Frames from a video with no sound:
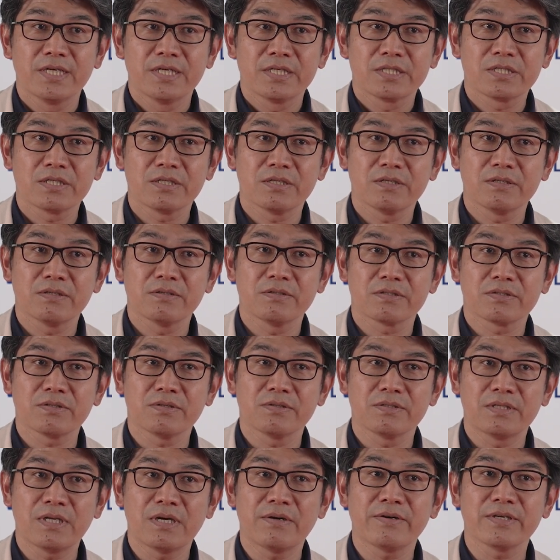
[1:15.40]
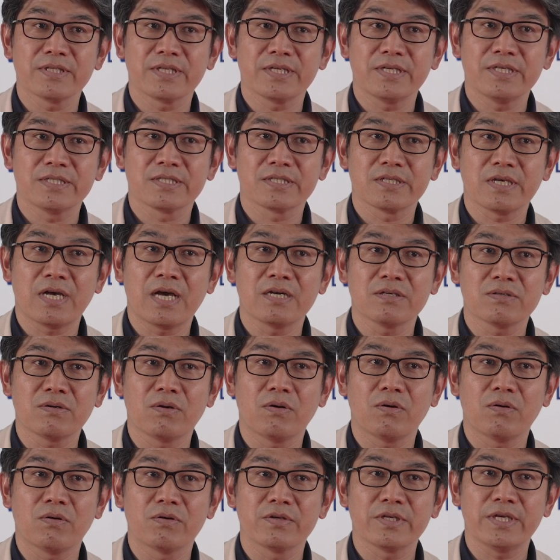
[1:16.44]
So nowadays
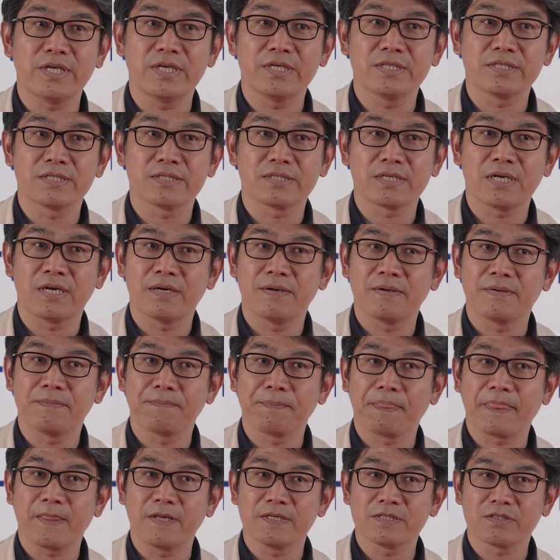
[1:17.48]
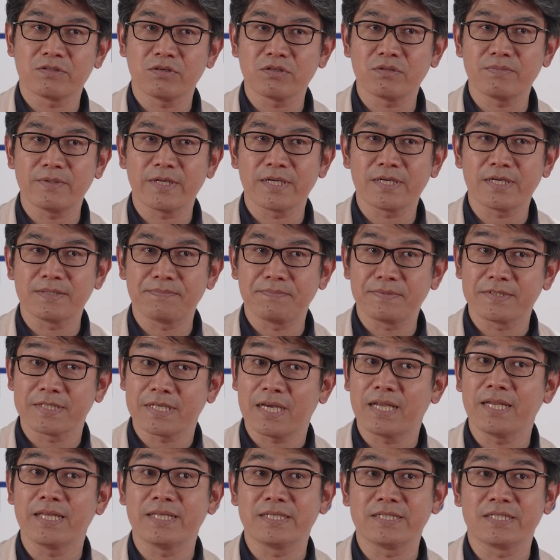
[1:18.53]
alcohol is sort of like
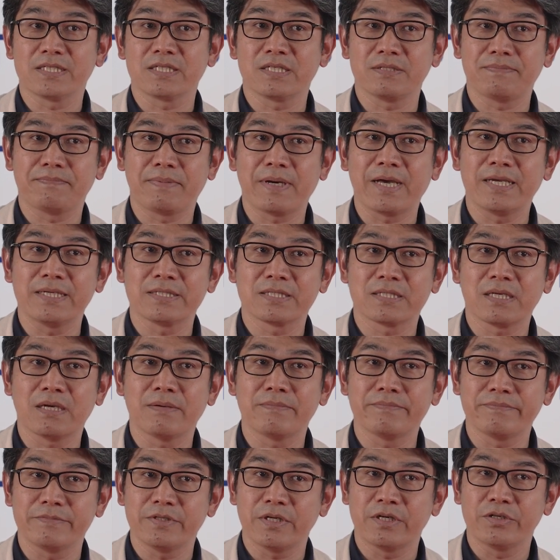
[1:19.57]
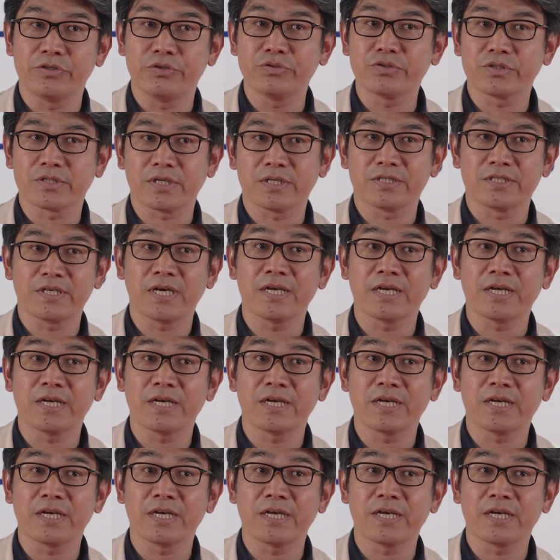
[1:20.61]
challenged by some users.